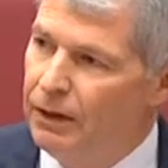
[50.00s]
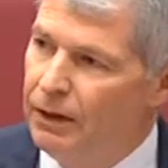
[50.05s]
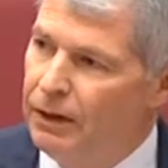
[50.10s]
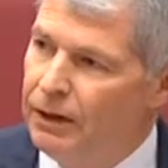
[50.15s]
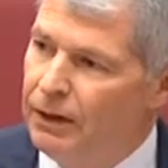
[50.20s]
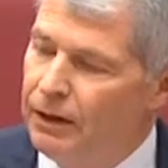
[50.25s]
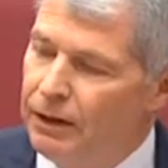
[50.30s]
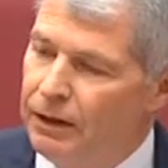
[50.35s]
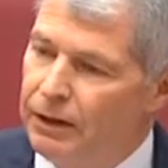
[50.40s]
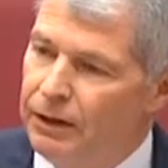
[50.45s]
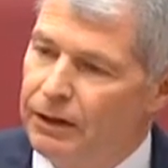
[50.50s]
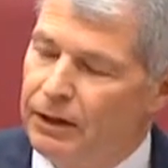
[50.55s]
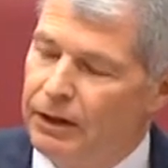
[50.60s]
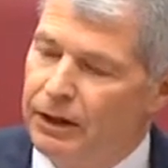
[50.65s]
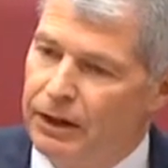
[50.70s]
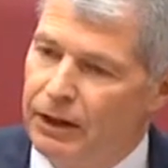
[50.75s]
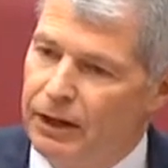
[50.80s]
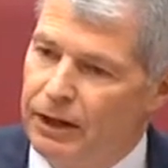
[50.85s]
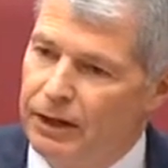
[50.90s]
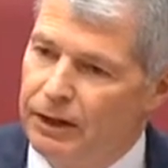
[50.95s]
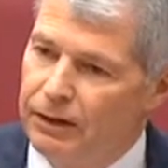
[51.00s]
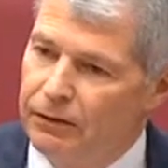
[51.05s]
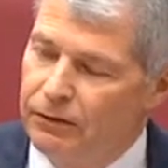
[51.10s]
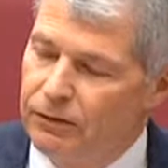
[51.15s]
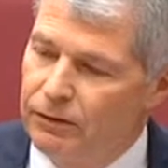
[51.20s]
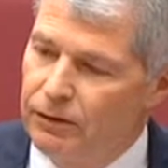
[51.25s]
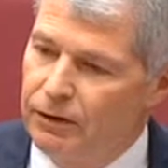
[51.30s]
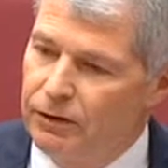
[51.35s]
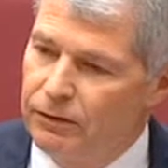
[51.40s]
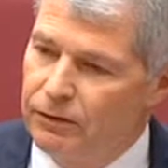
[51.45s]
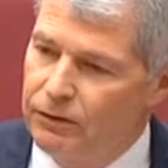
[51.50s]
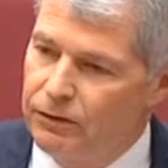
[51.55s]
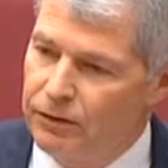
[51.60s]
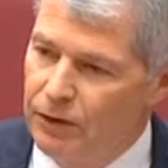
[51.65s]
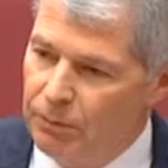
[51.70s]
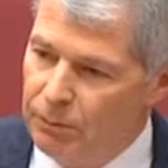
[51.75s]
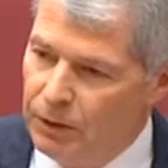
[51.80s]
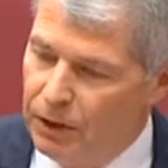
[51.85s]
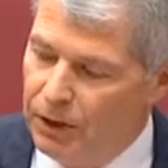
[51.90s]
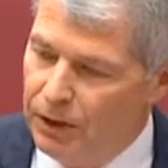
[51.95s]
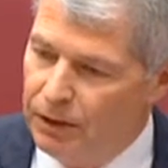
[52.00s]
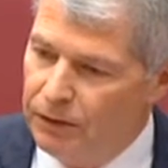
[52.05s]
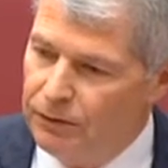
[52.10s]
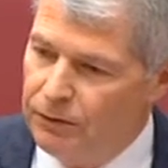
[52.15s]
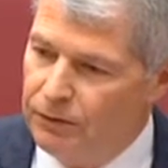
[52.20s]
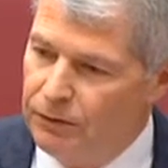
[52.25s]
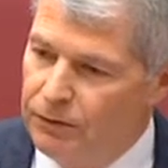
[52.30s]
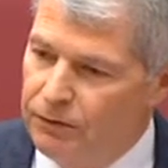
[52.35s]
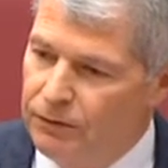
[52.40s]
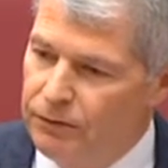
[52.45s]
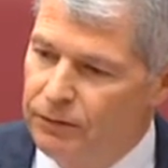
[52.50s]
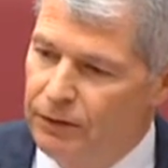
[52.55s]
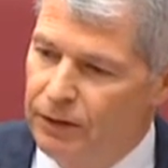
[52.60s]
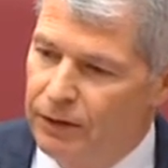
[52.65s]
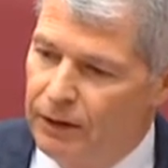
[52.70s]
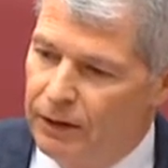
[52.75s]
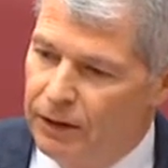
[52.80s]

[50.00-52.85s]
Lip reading: and in some cases